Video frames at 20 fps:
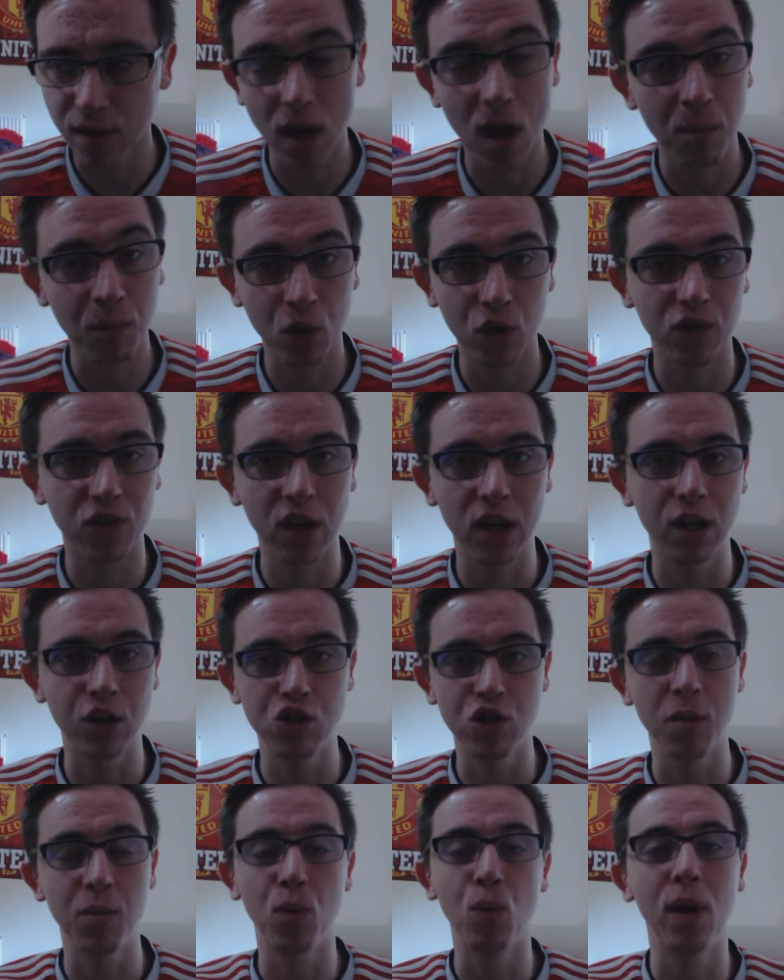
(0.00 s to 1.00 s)
I'm not entirely
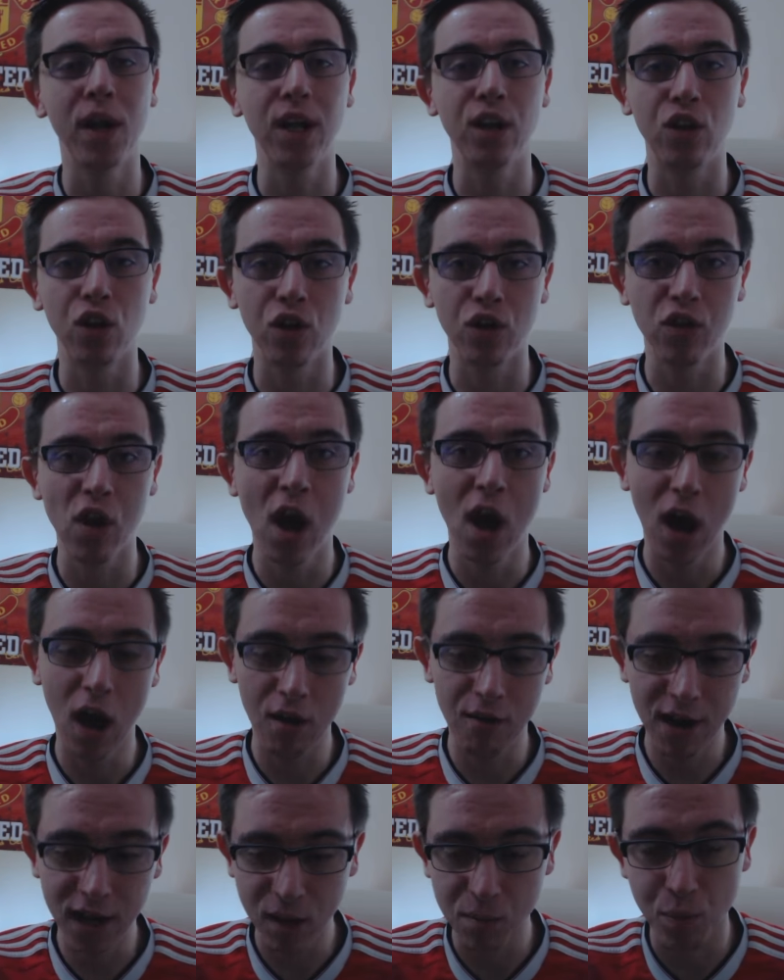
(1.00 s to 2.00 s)
sure, but when he does, I
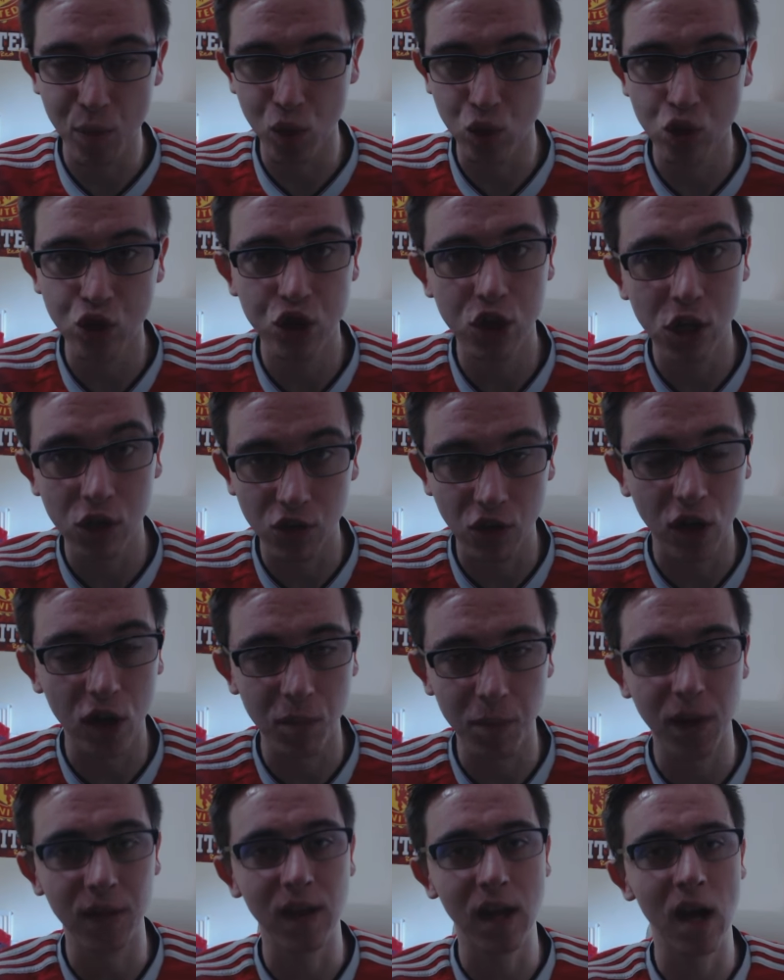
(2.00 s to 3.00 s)
reckon Bonucci's going to
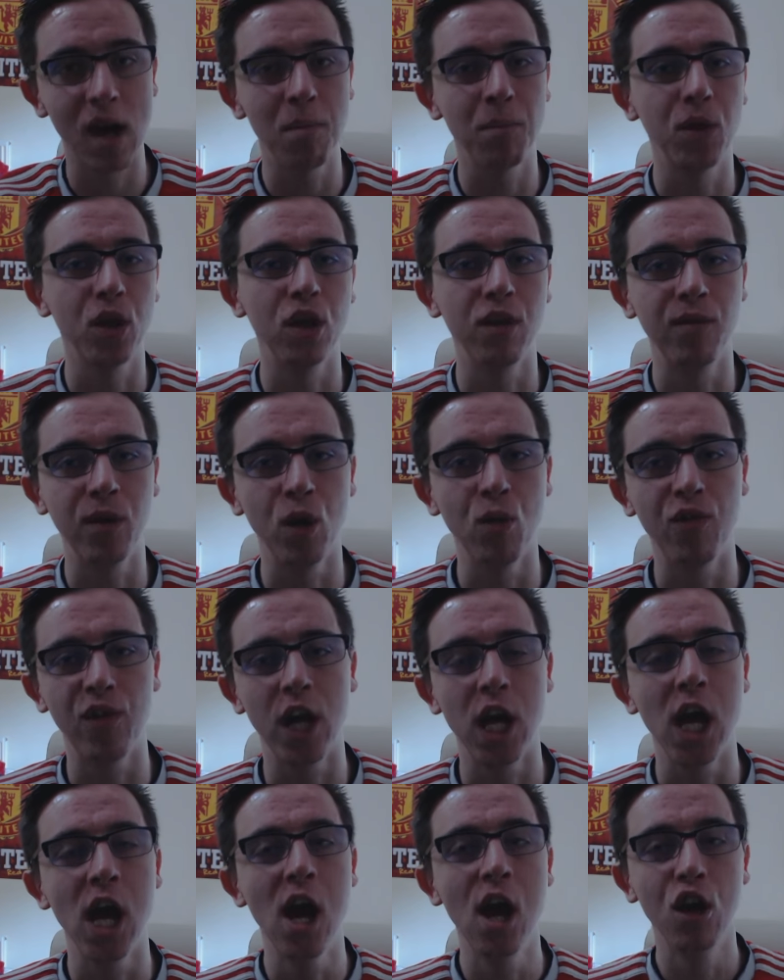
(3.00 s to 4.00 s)
be the captain of
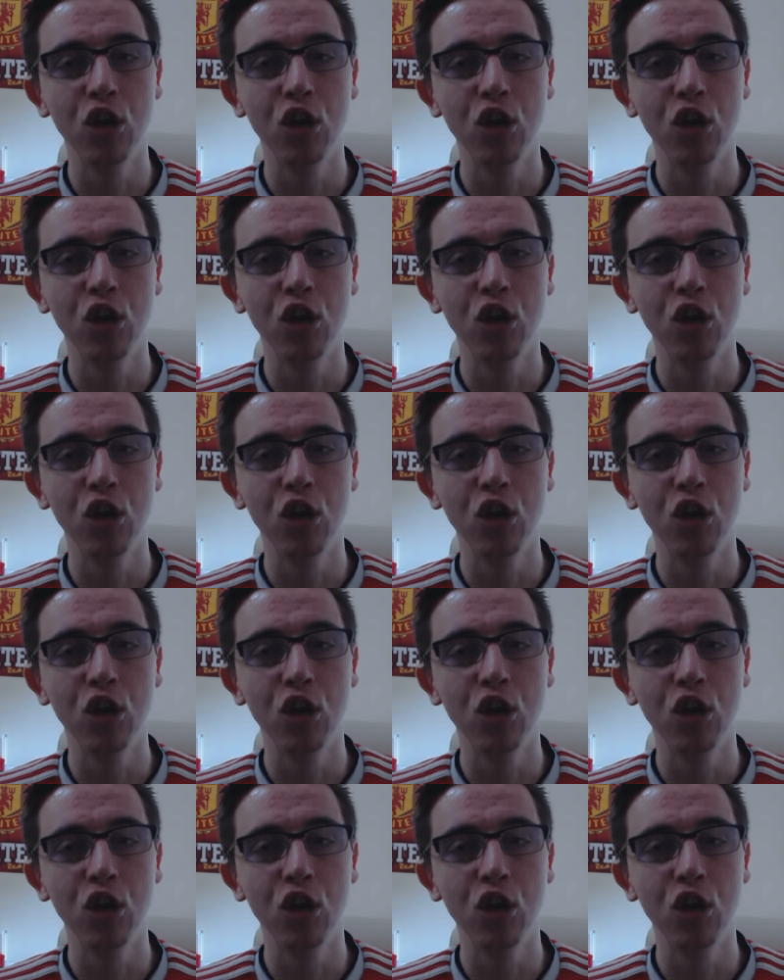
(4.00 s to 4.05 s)
Juve.